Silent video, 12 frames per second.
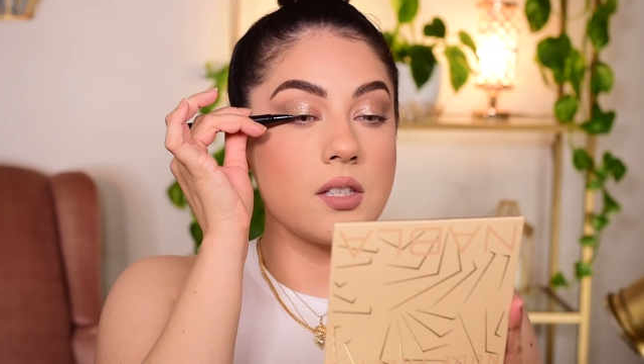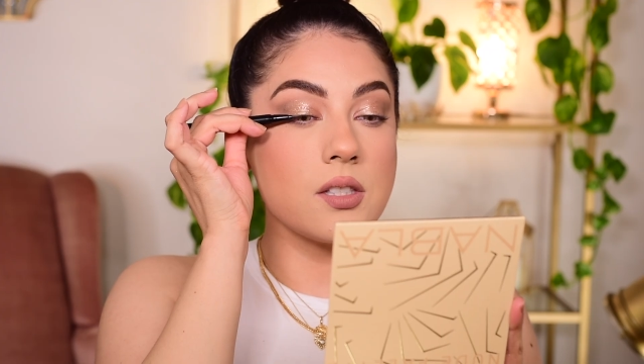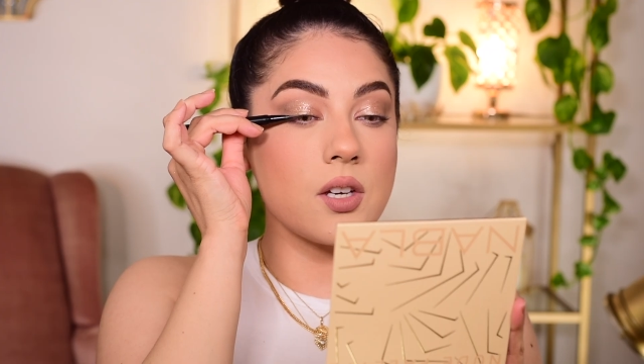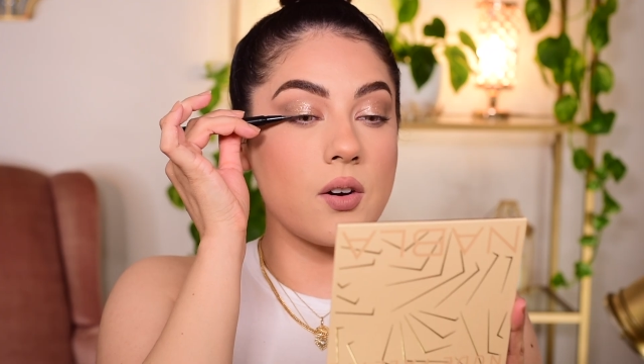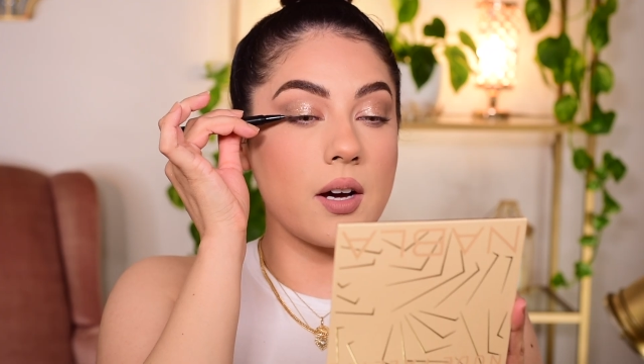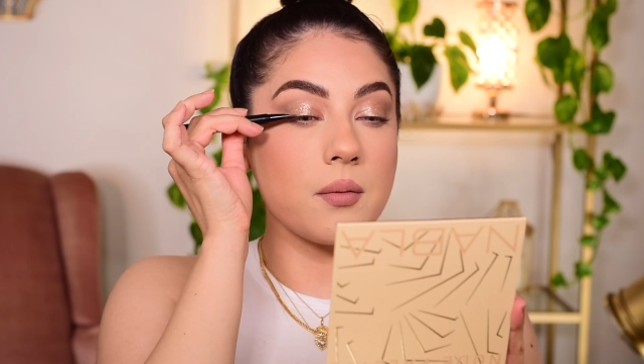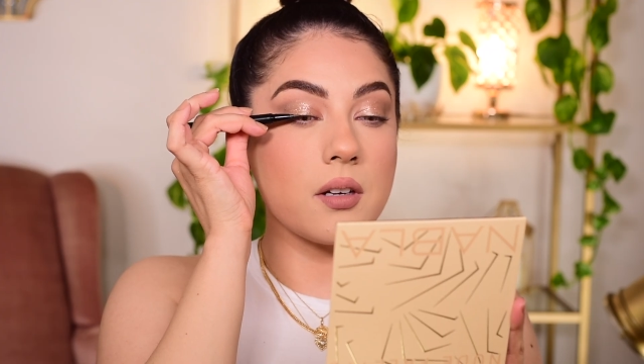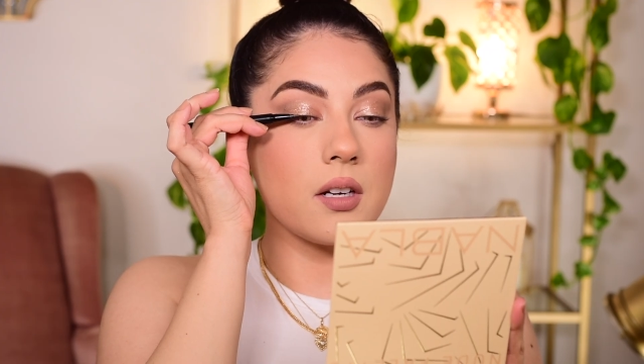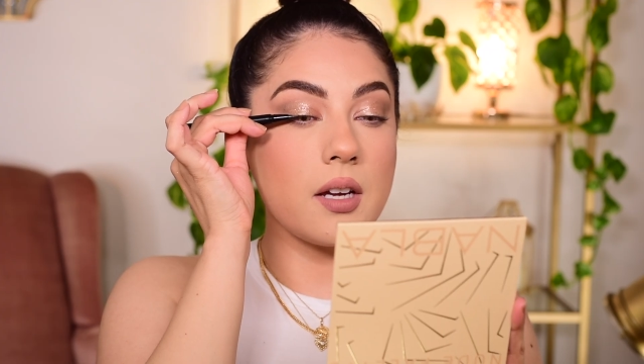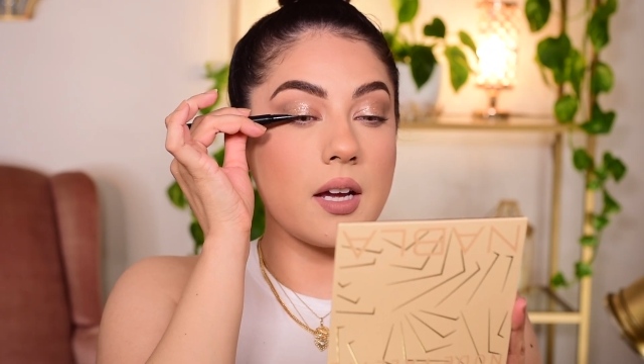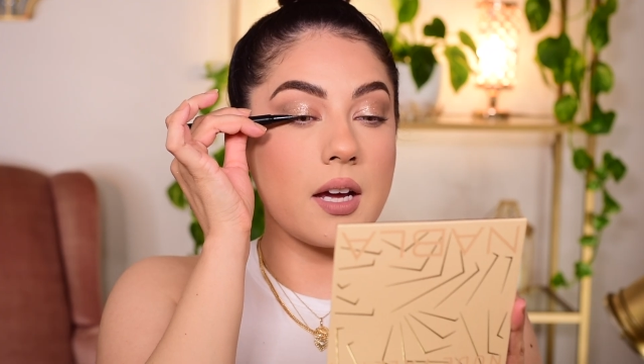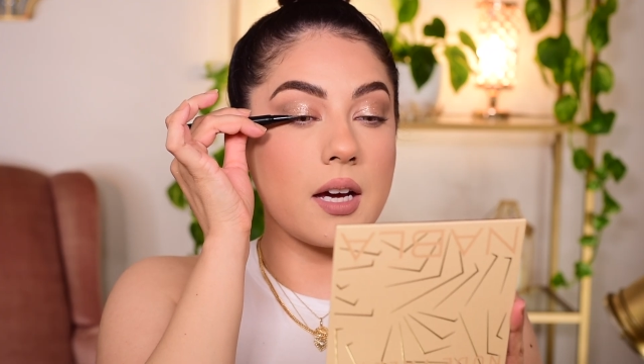So I'm
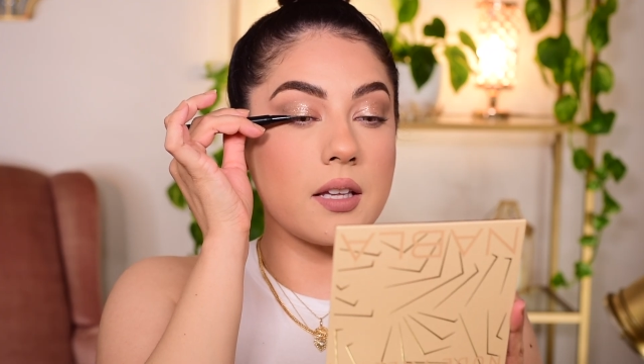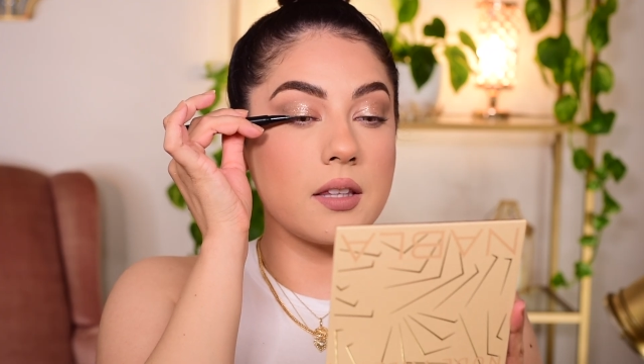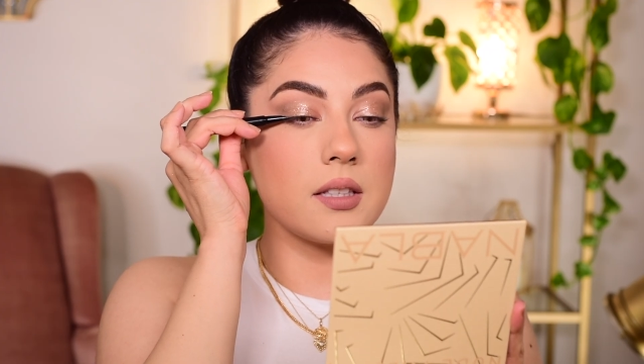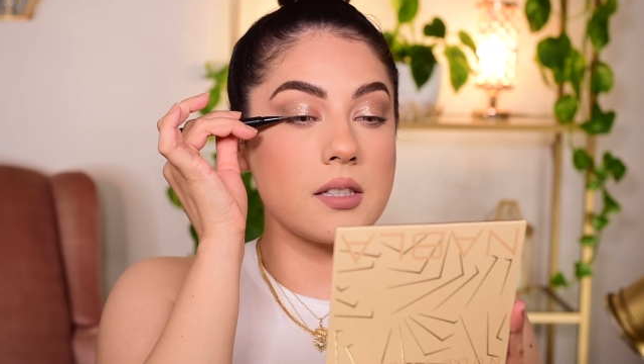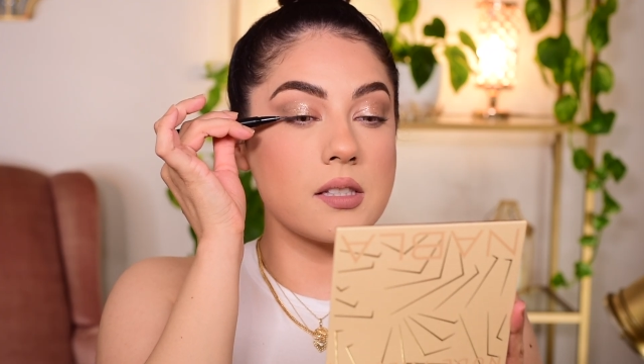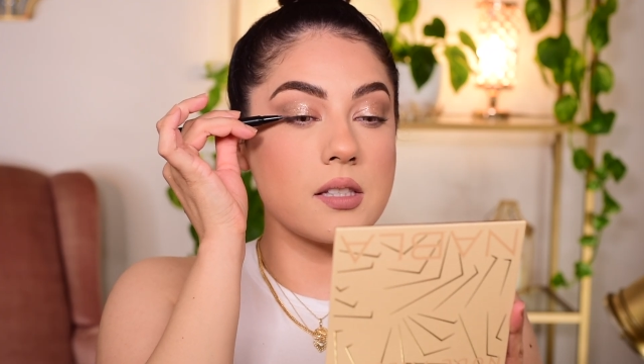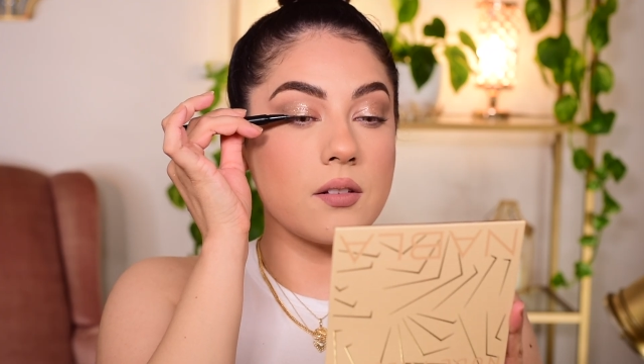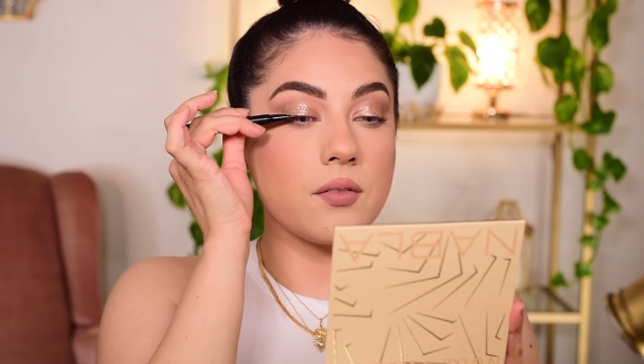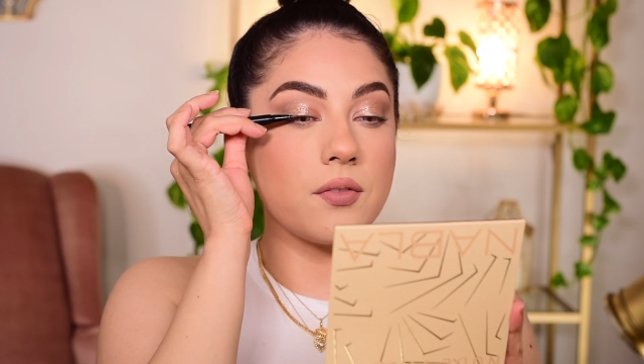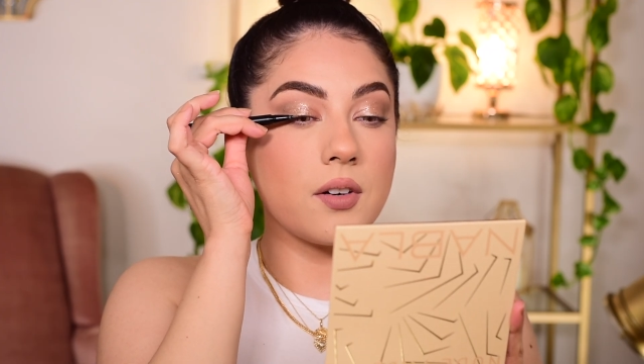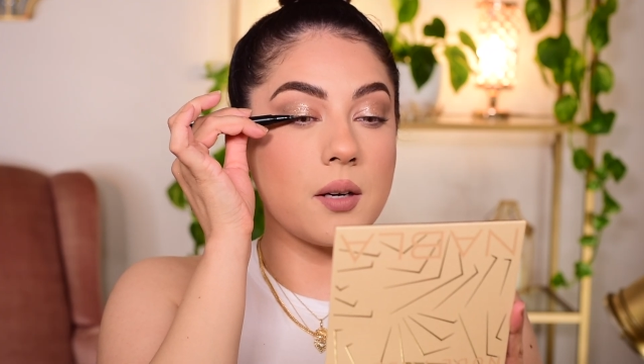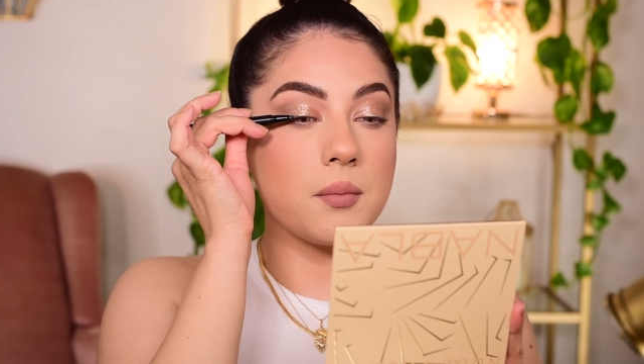gonna add this
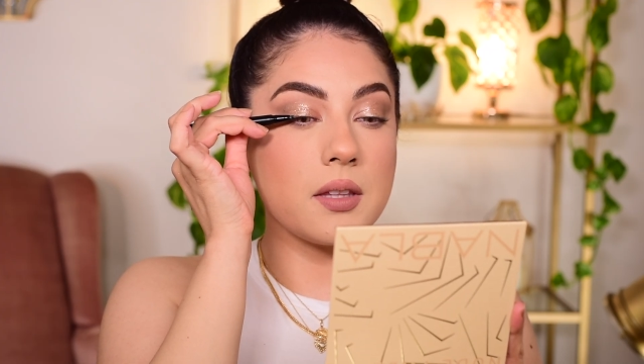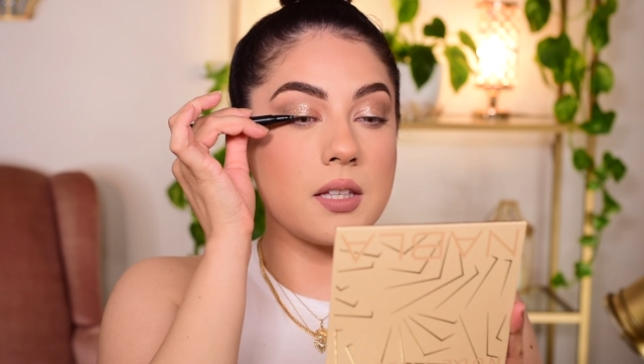from